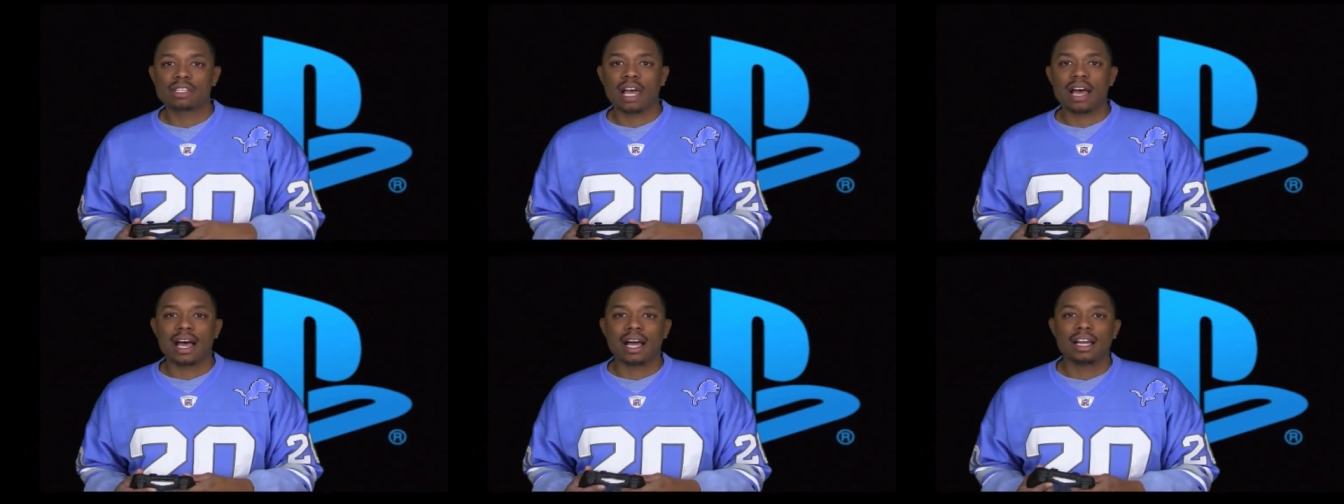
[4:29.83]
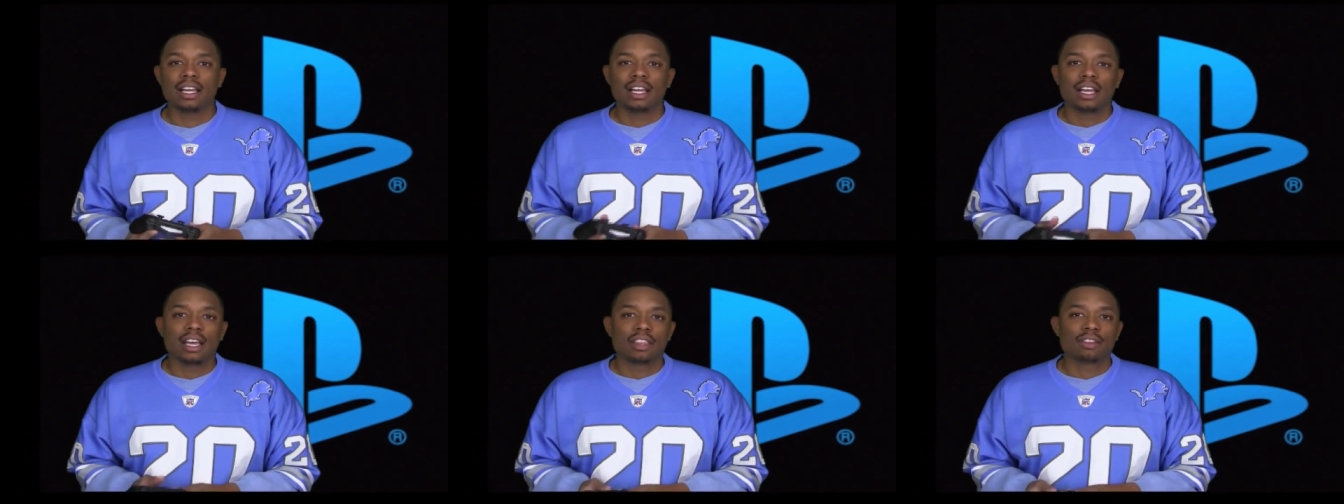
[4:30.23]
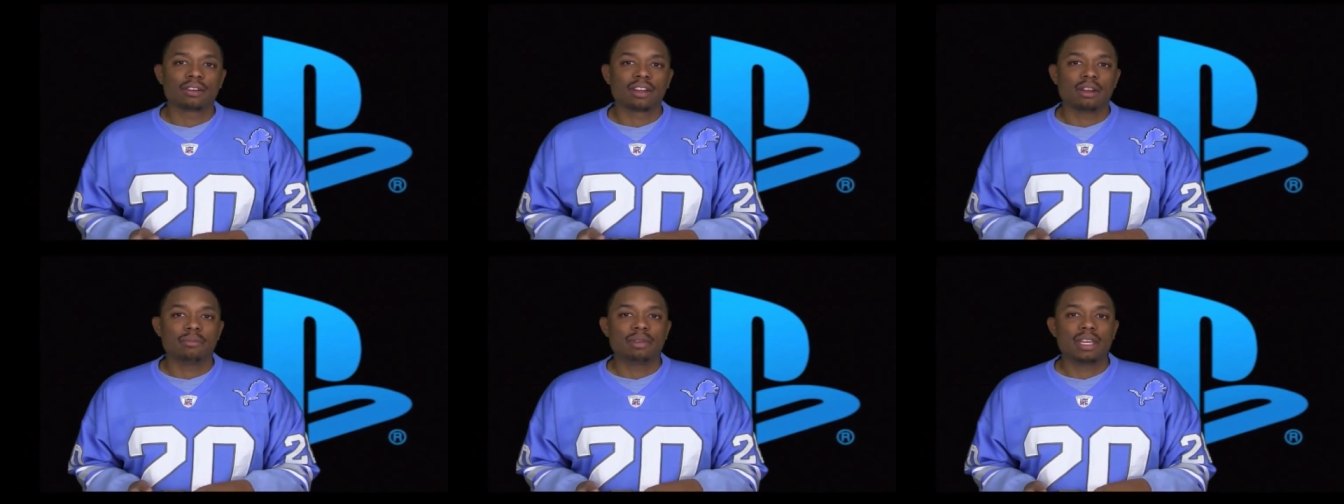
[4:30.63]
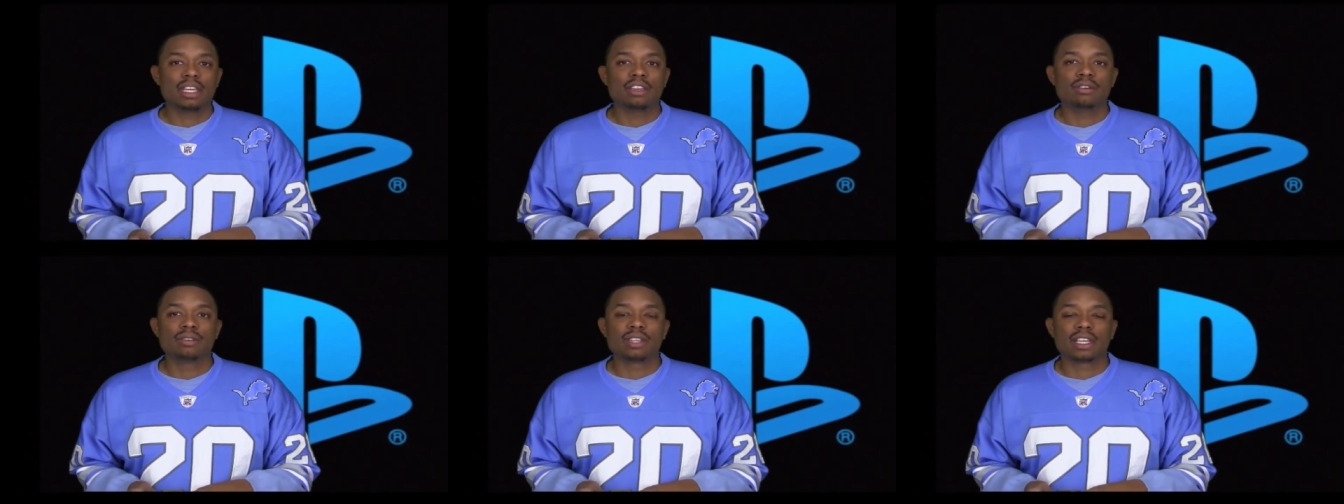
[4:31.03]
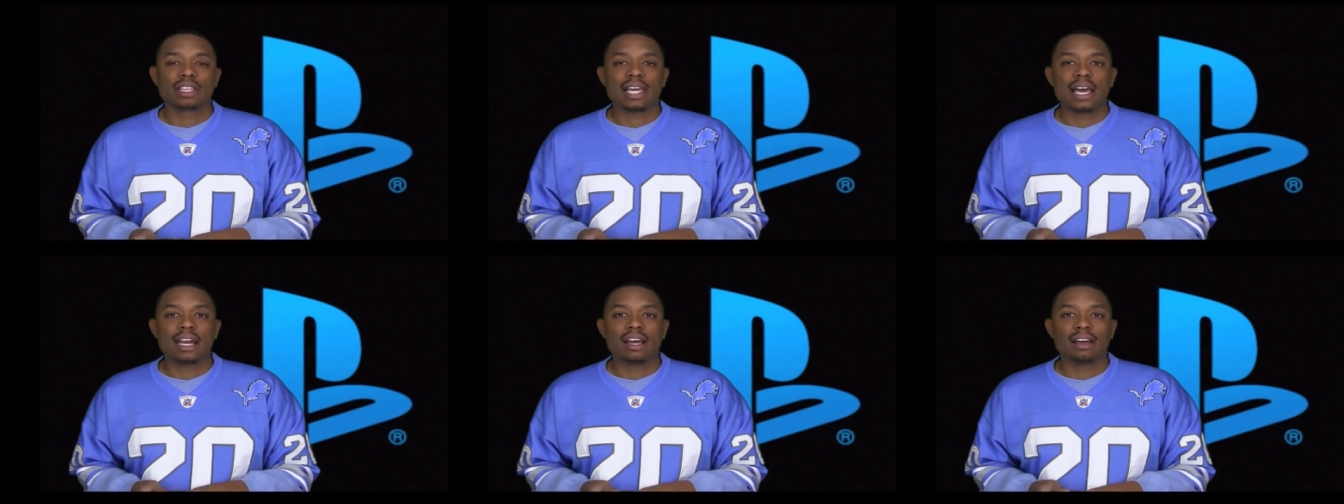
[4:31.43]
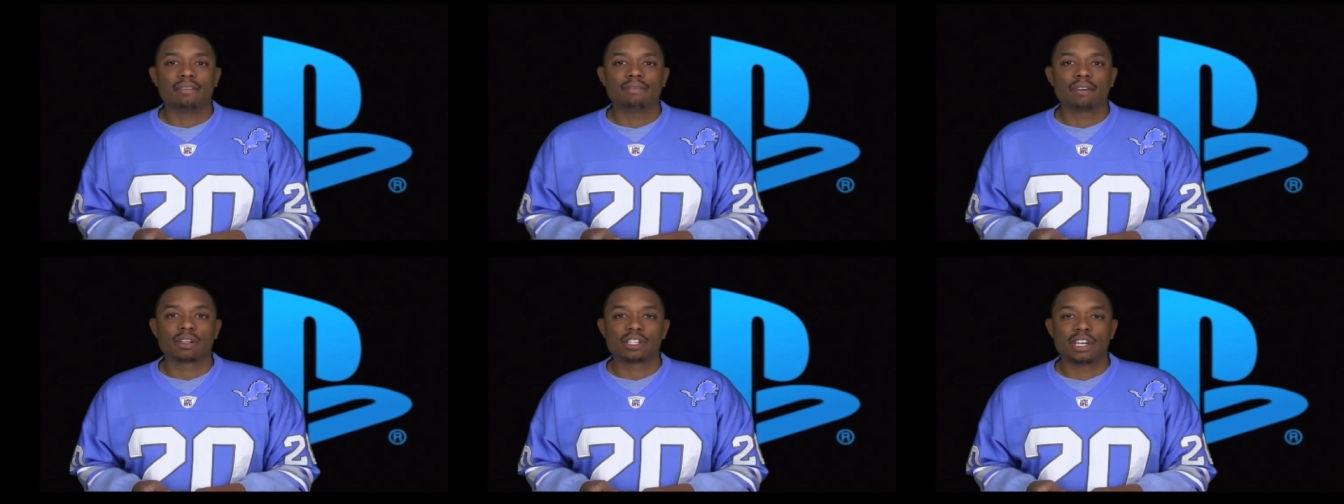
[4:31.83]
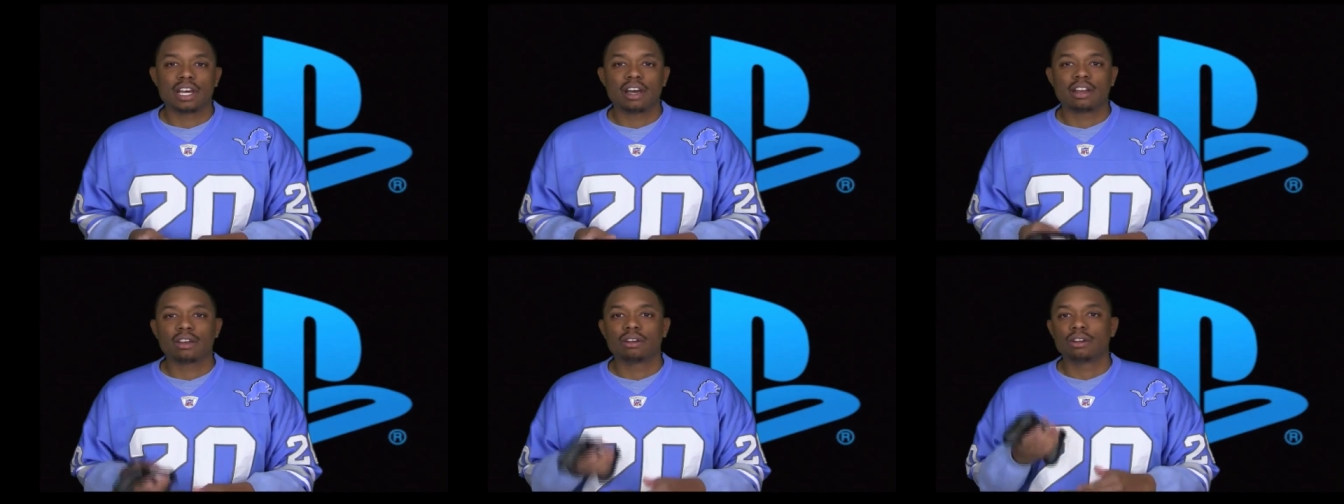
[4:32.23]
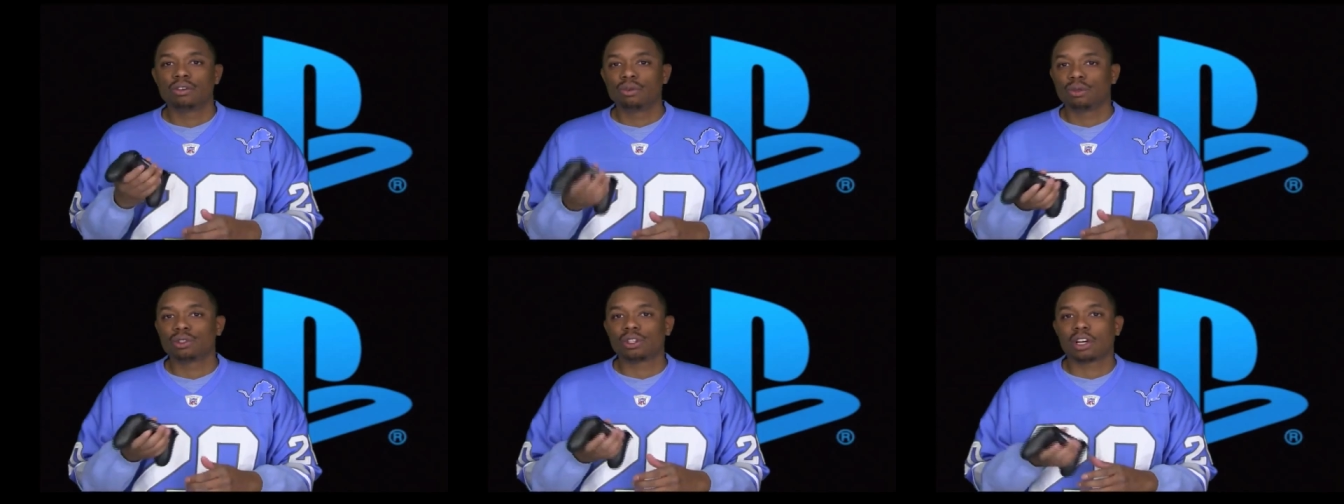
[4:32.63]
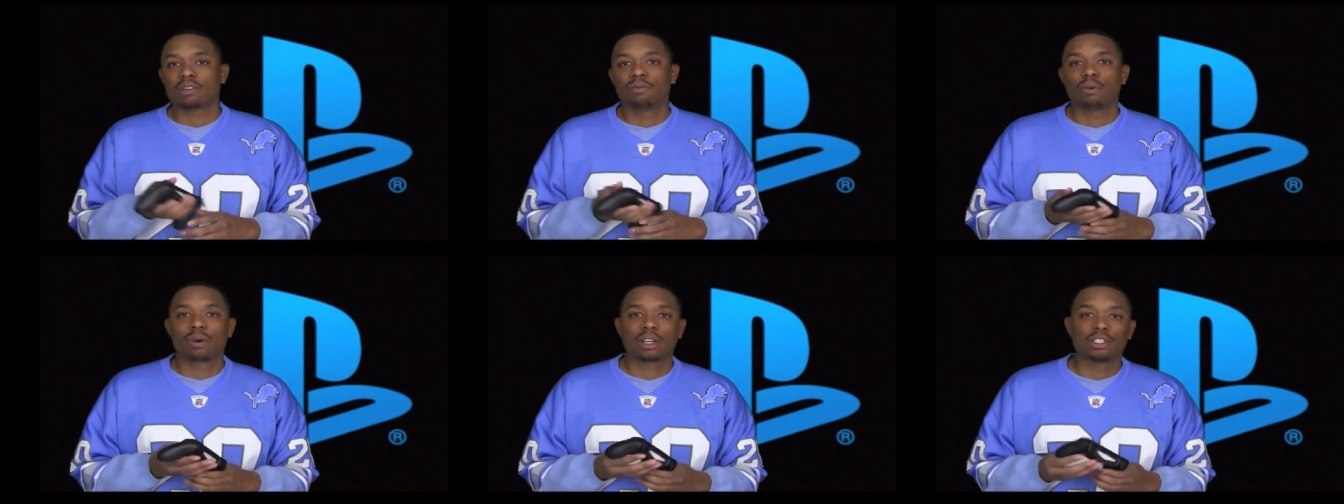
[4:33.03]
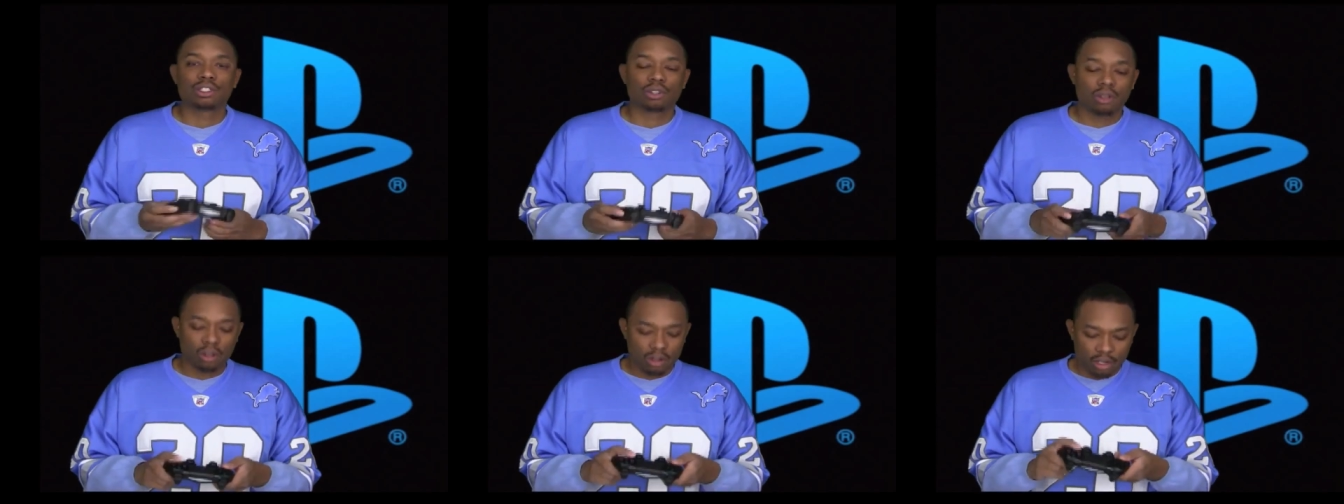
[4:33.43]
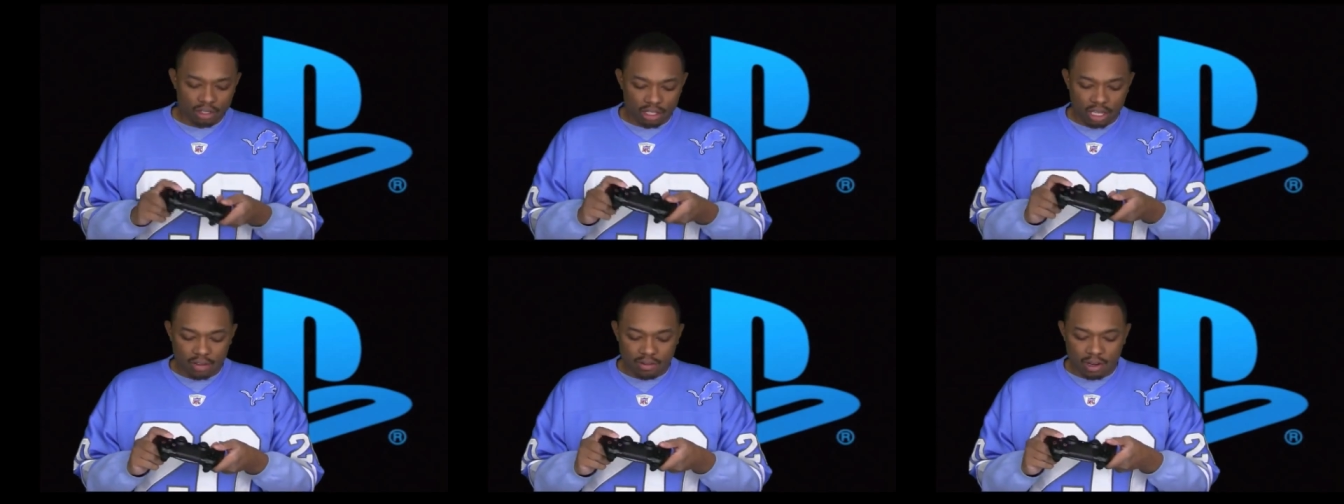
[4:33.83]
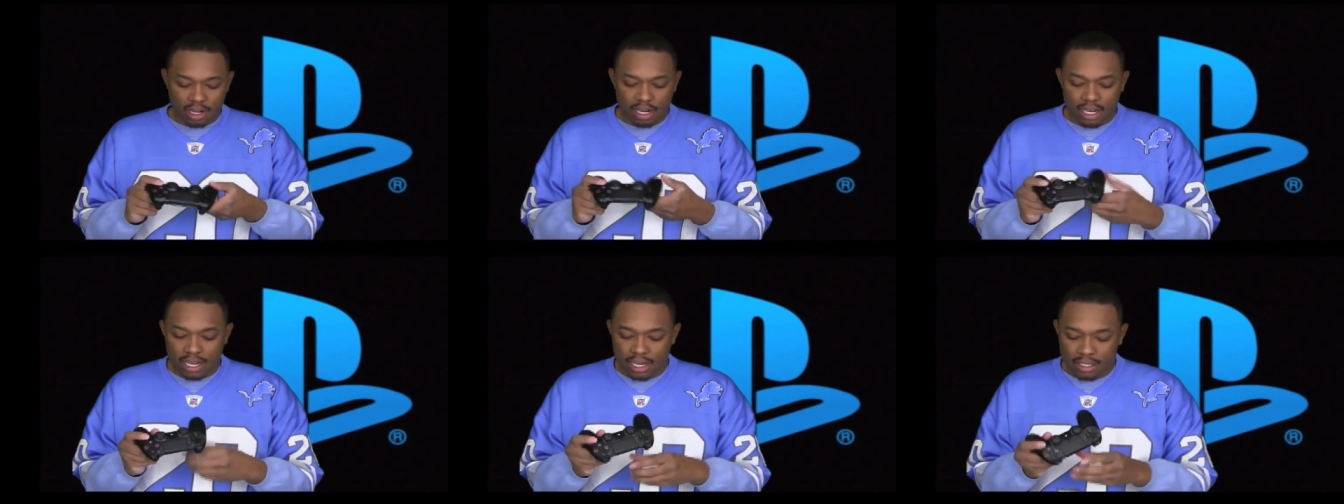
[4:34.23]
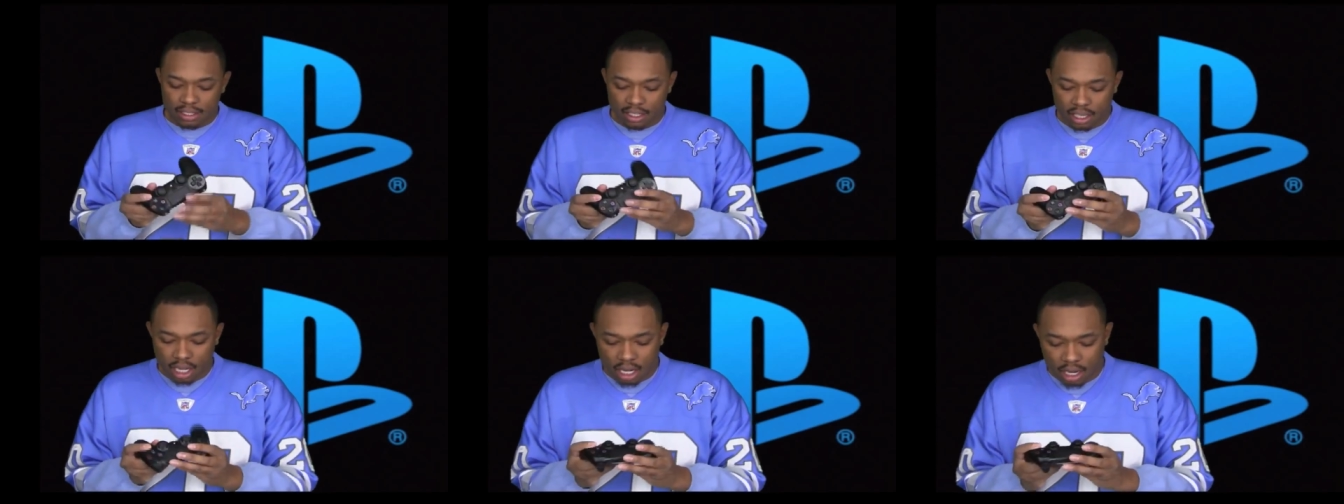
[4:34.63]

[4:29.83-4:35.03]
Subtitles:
they're going to be using that functionality on the DualShock 4 controller. So very nice.